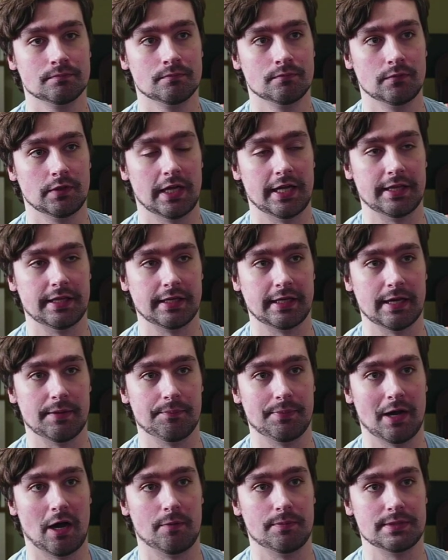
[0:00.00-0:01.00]
and to get
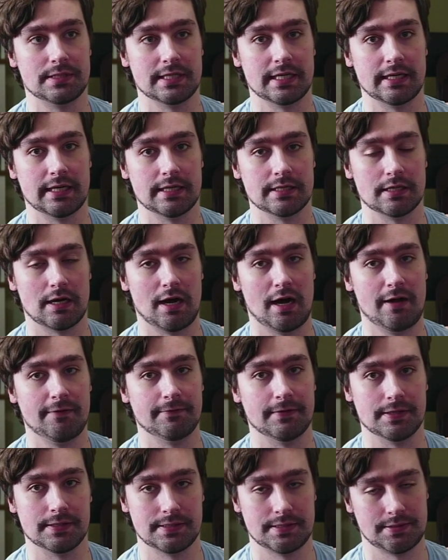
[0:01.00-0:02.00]
Palpatine into
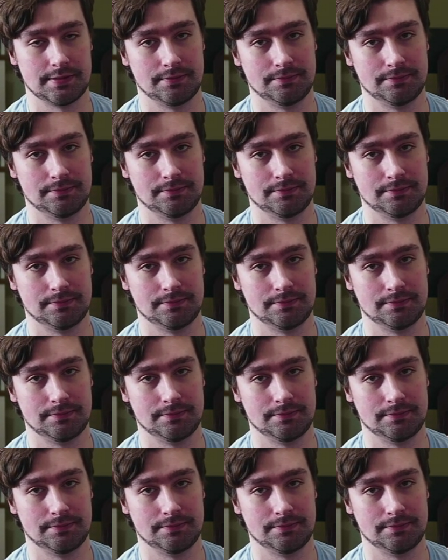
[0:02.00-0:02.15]
office